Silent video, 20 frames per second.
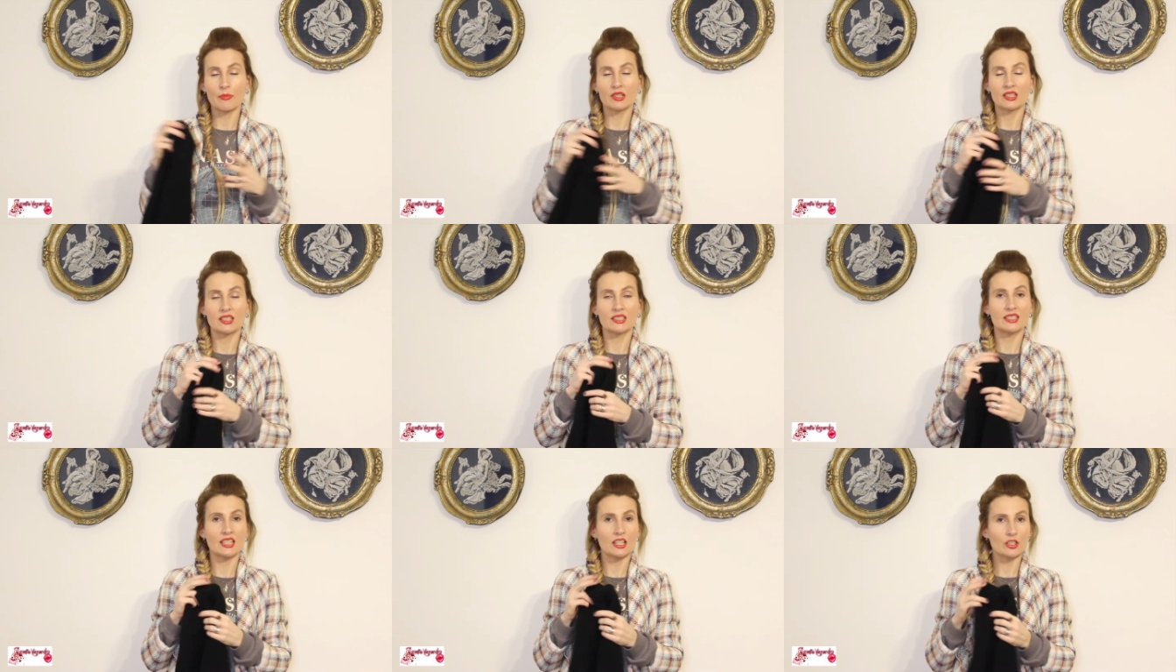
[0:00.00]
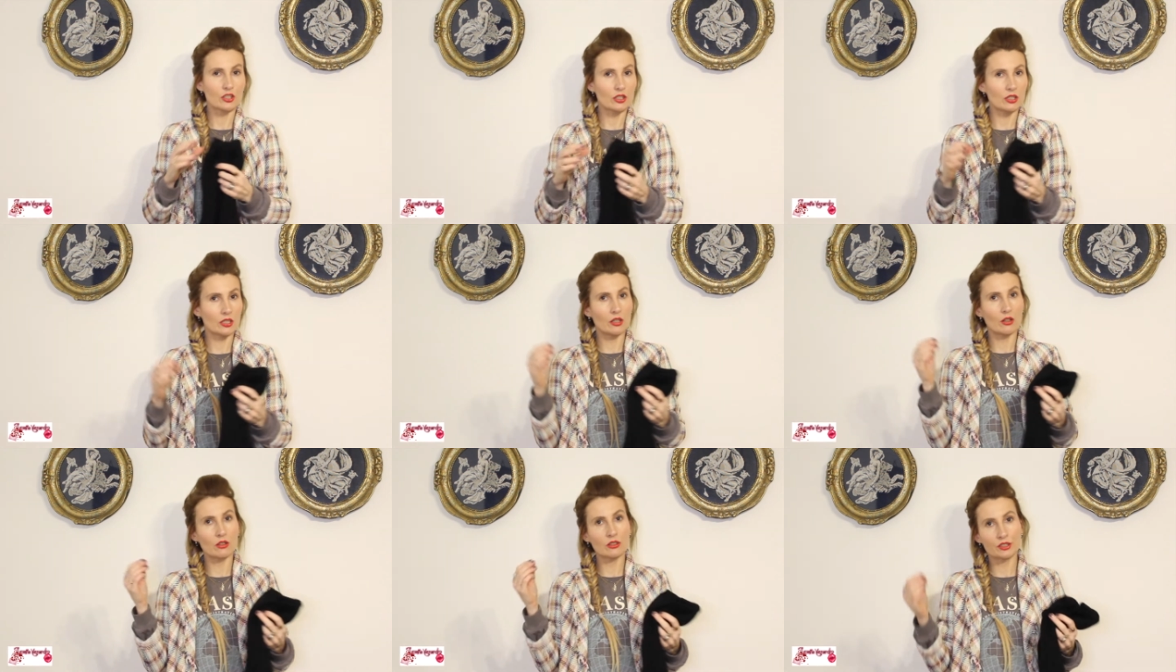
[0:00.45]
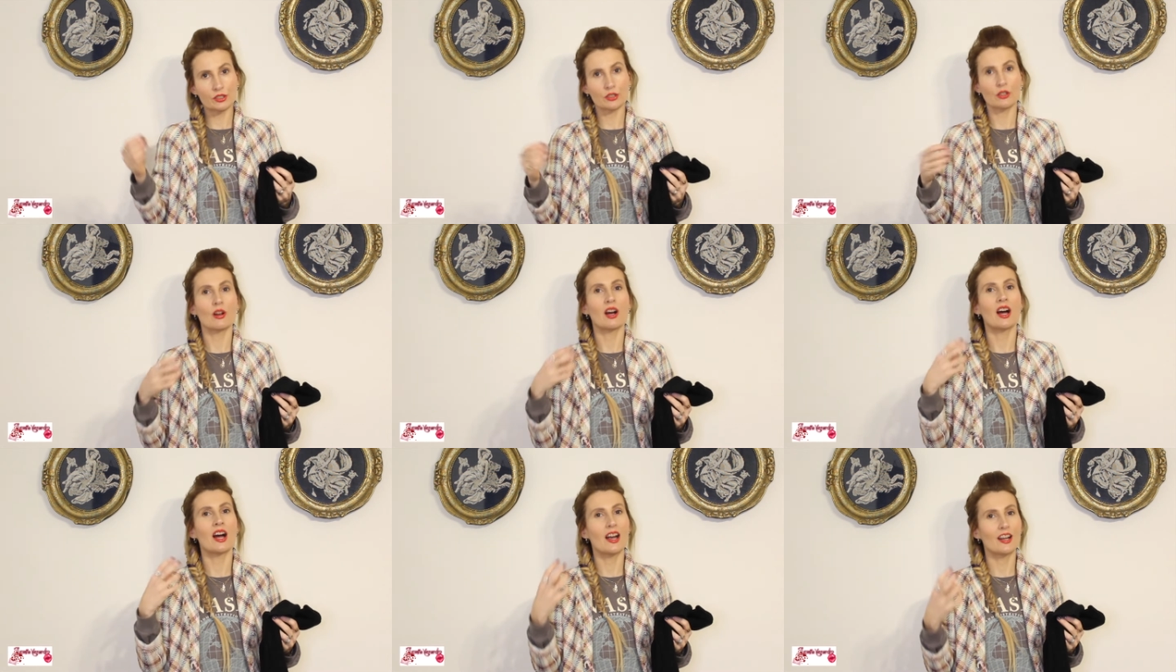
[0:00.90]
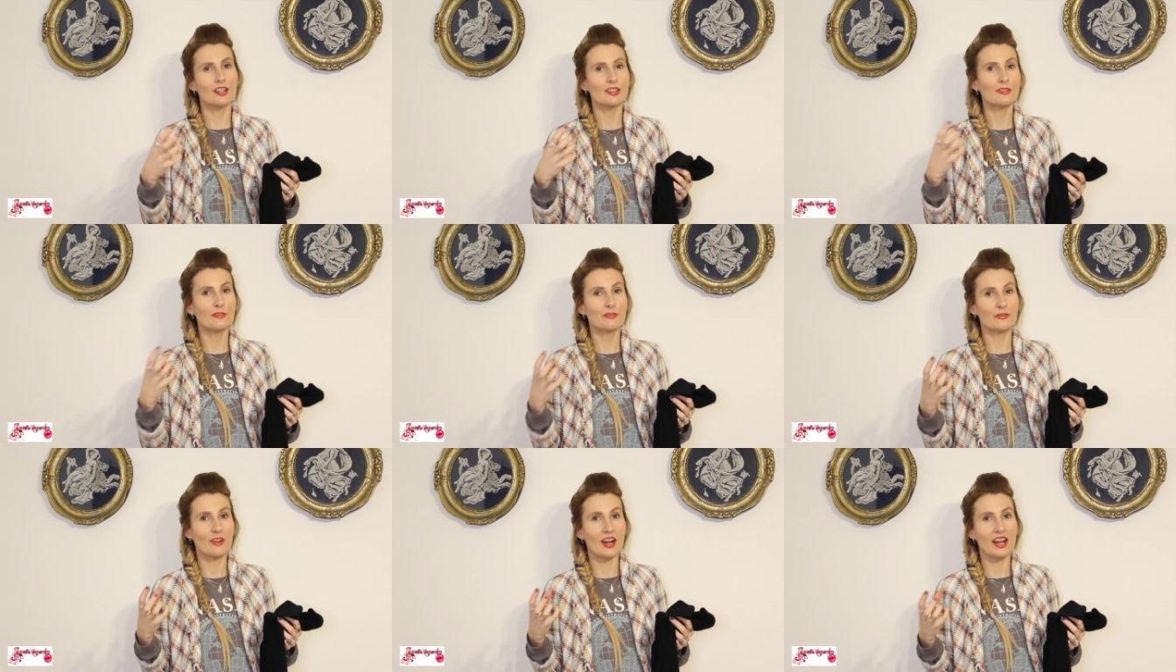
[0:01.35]
but it's actually also hard
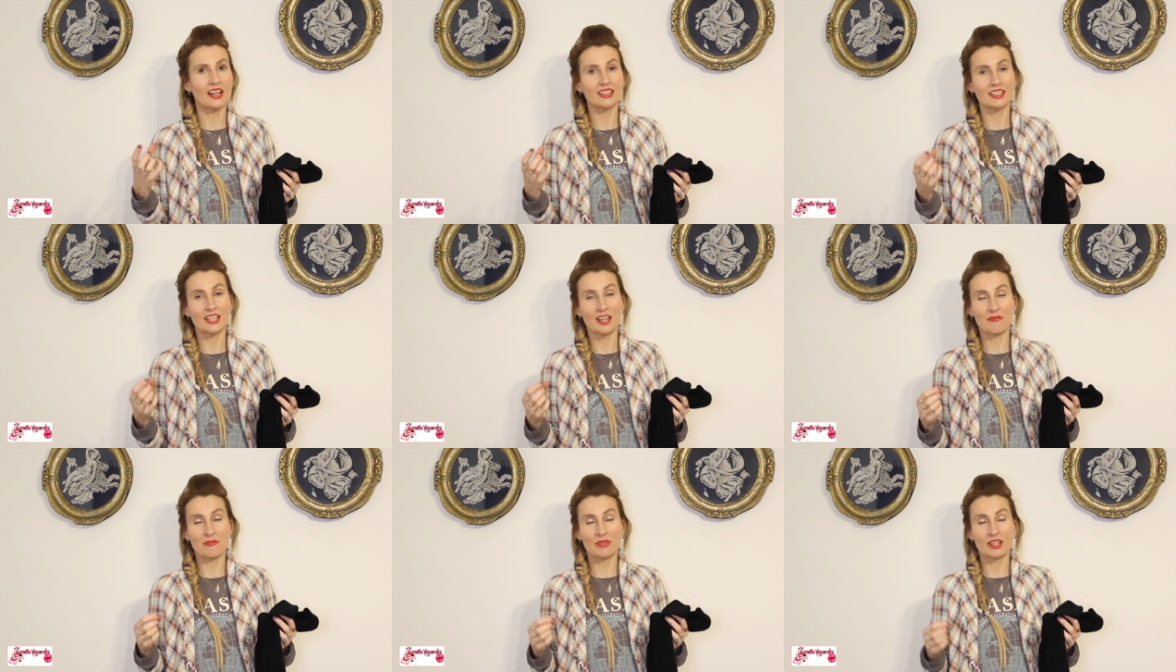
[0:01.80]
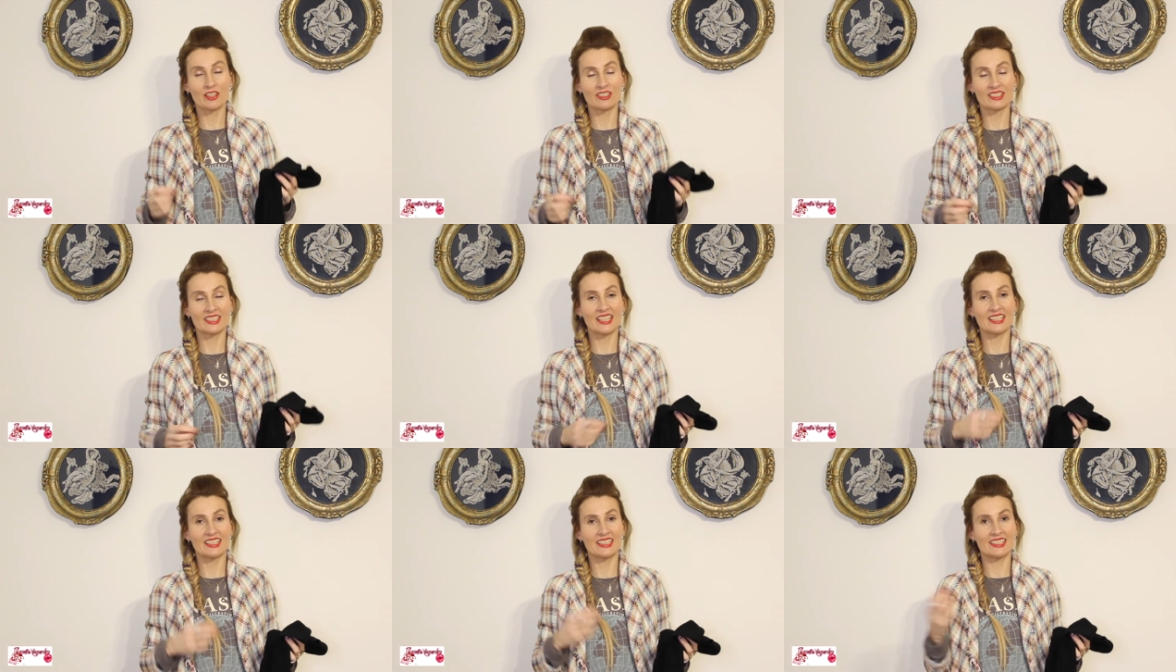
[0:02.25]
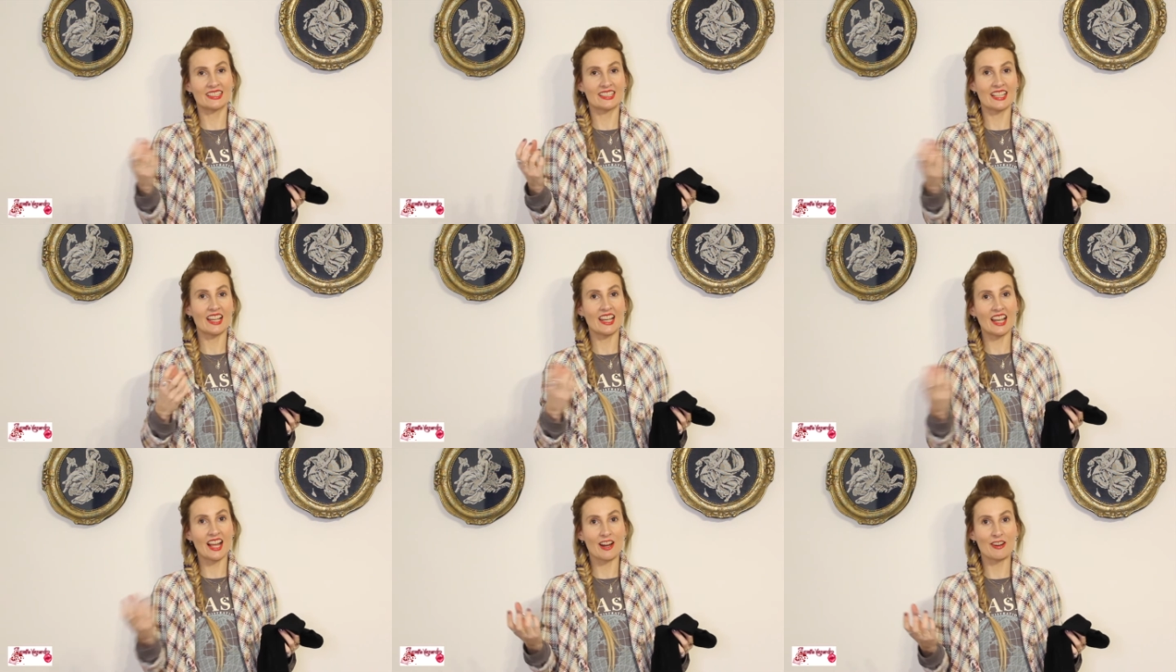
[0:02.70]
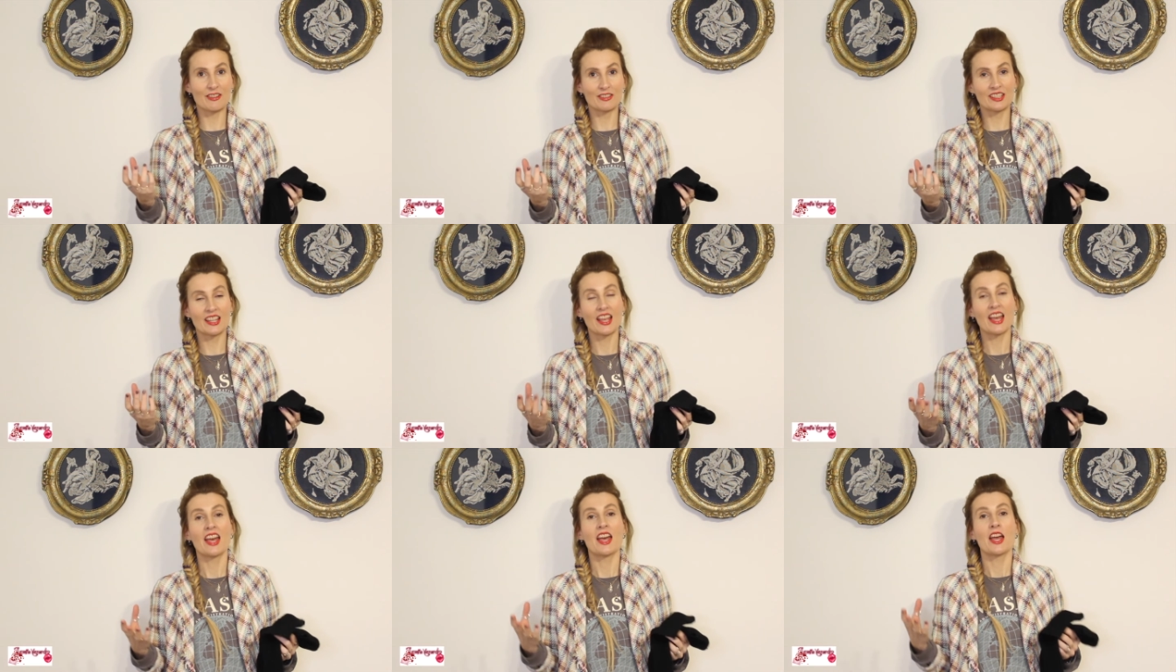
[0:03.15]
to find them because they sell
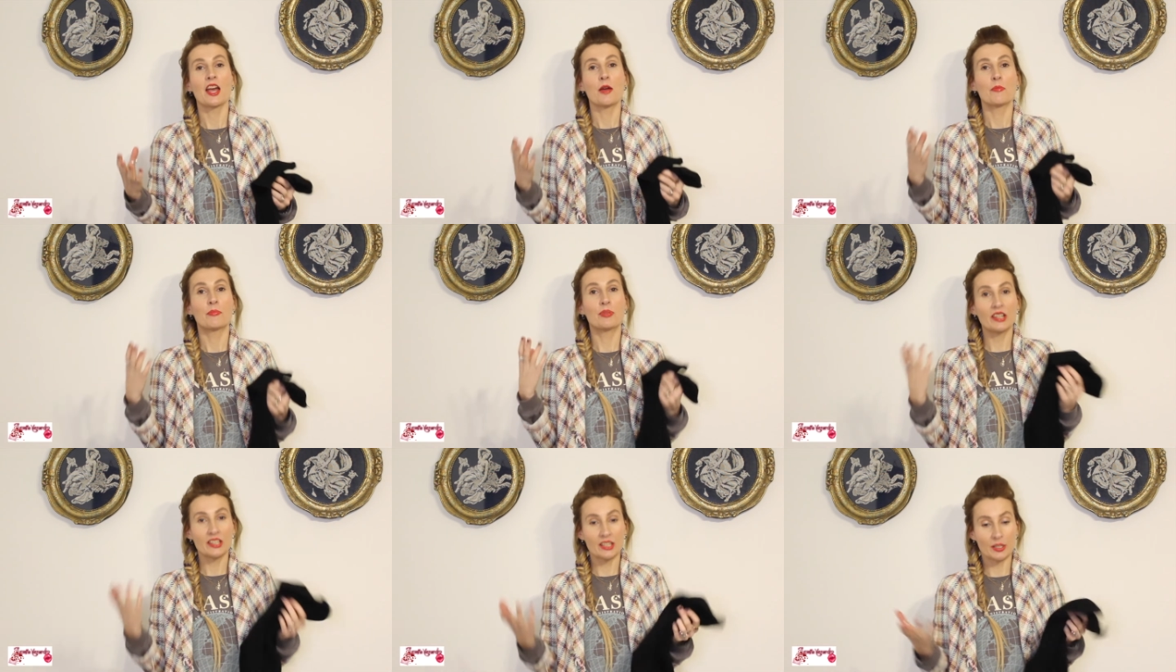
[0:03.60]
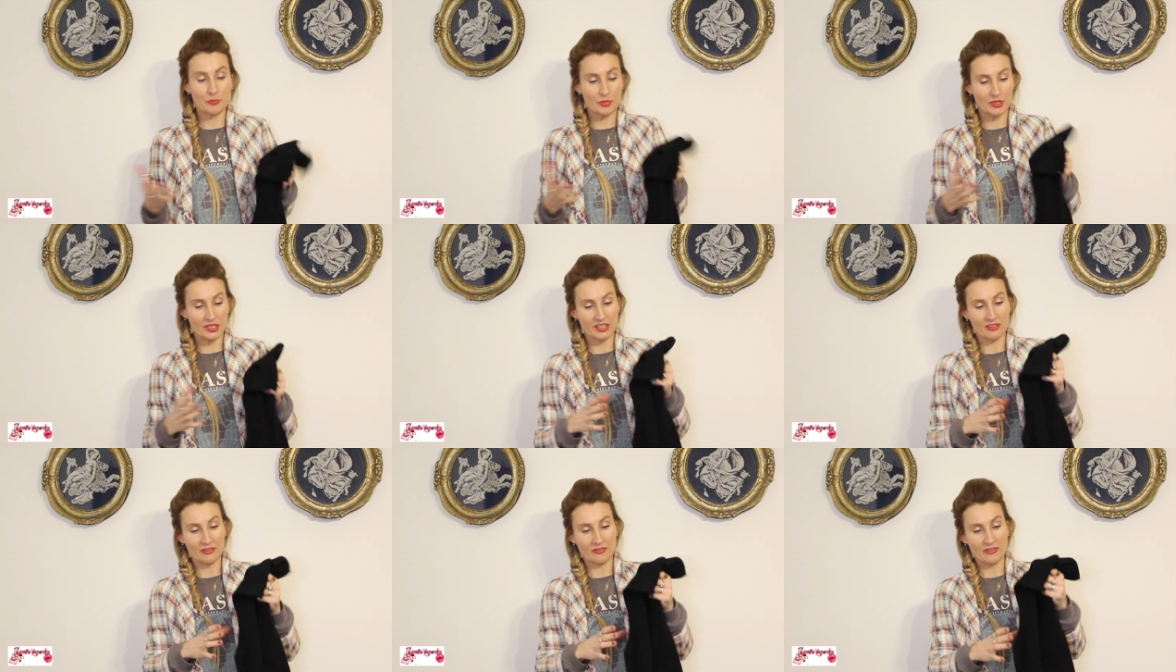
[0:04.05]
out pretty